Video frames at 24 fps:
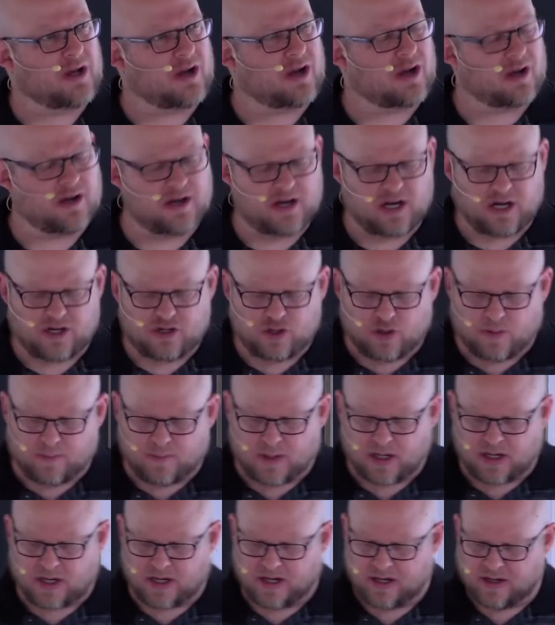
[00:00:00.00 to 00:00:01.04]
on in your
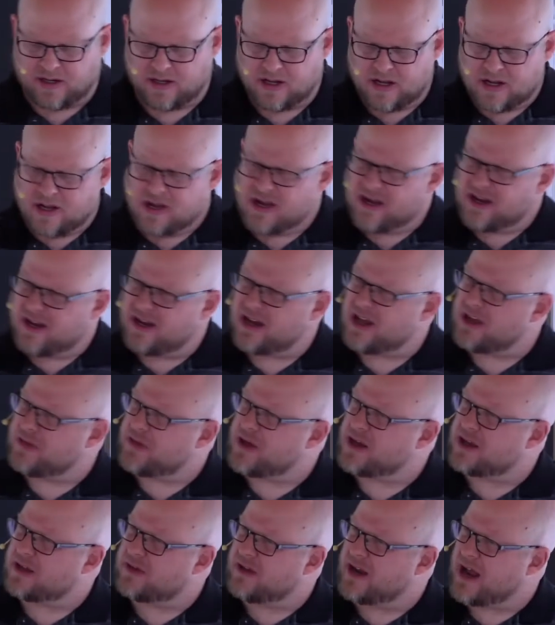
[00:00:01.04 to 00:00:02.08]
mind. And I
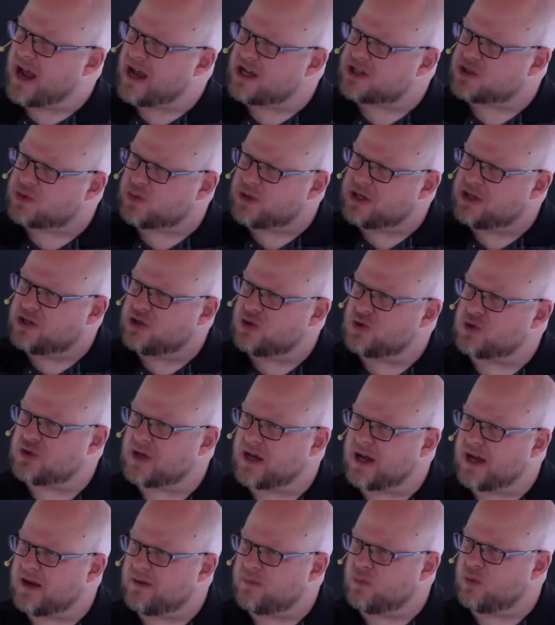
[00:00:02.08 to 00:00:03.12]
think that as we do
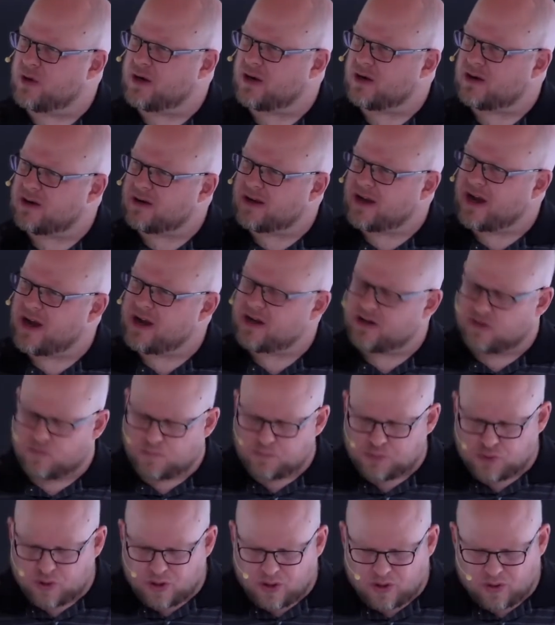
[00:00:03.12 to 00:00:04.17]
that, we're kind of
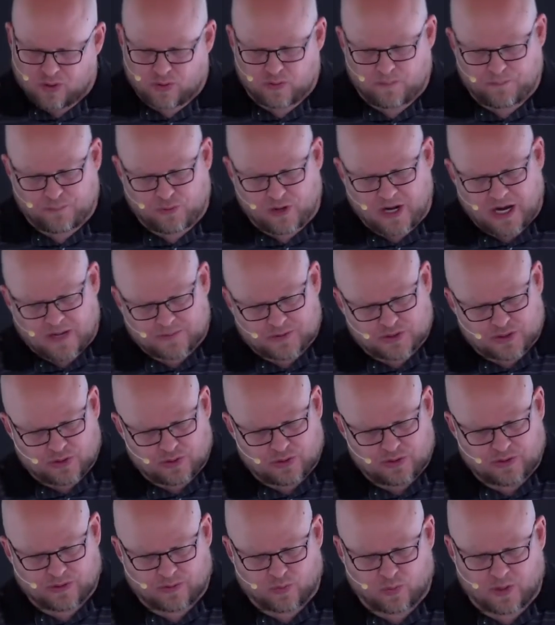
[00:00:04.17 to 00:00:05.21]
prone, perhaps
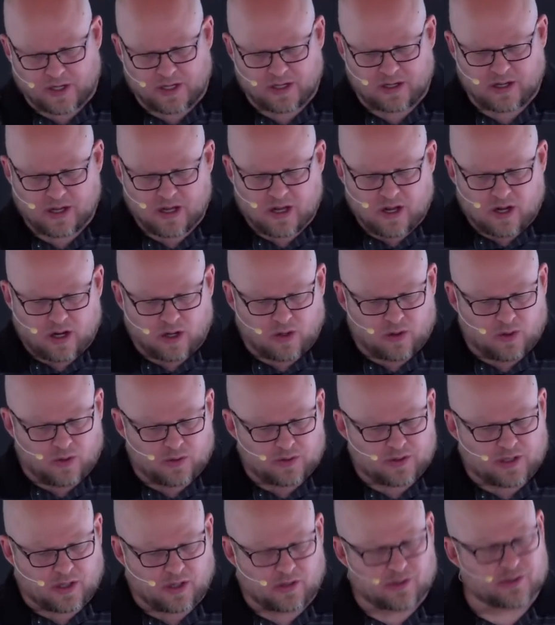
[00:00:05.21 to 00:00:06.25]
due to the way our
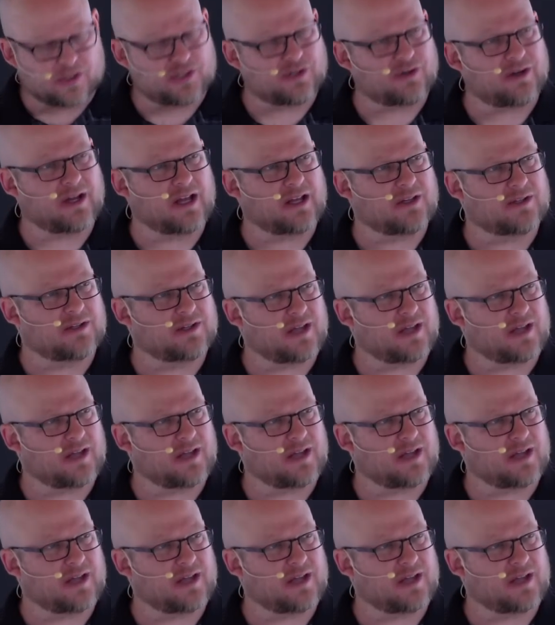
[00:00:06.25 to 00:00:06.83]
own culture has,